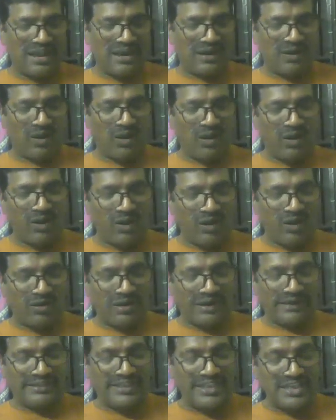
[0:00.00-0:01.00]
And all,
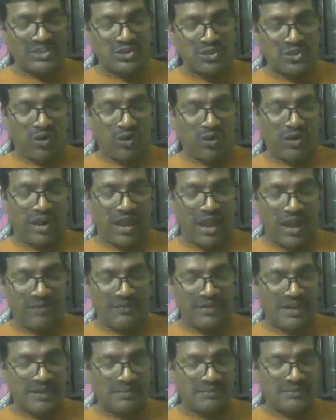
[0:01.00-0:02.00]
and these all
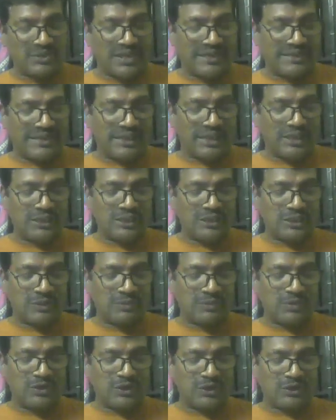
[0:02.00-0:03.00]
having obtained a good
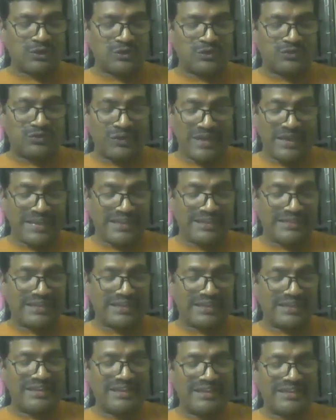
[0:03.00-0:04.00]
report through faith,
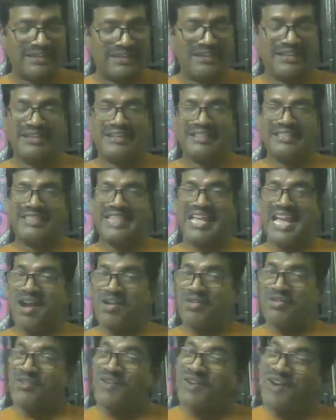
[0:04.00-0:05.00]
they
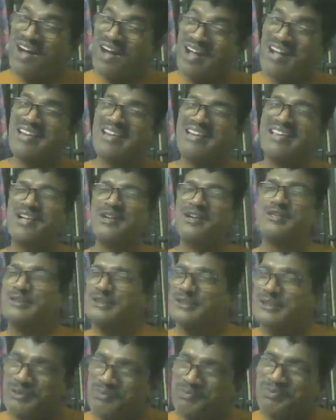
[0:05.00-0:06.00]
have gotten a
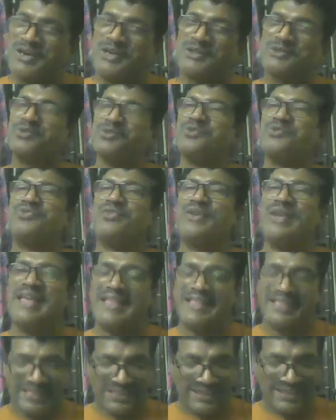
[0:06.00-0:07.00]
good report through
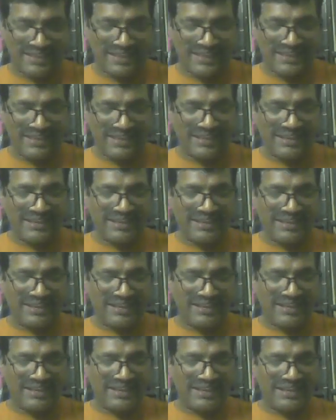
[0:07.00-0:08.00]
faith,
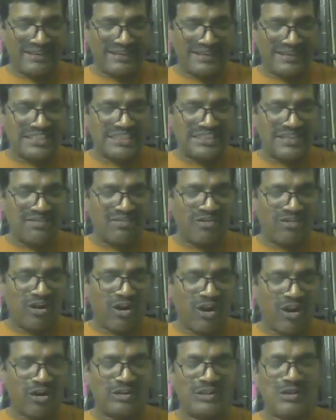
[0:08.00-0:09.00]
receive
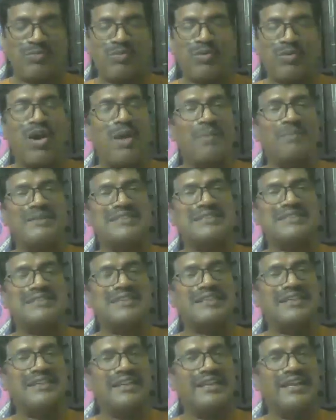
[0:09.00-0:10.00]
not the
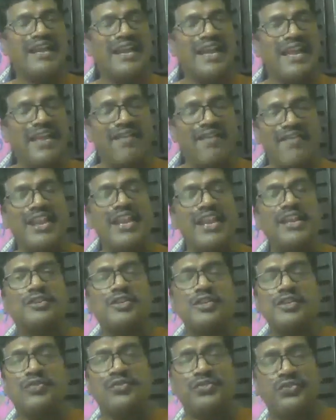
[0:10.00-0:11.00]
promise. A very
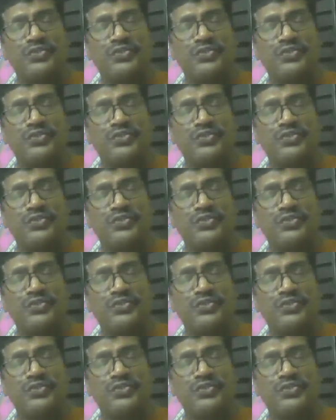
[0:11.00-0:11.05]
good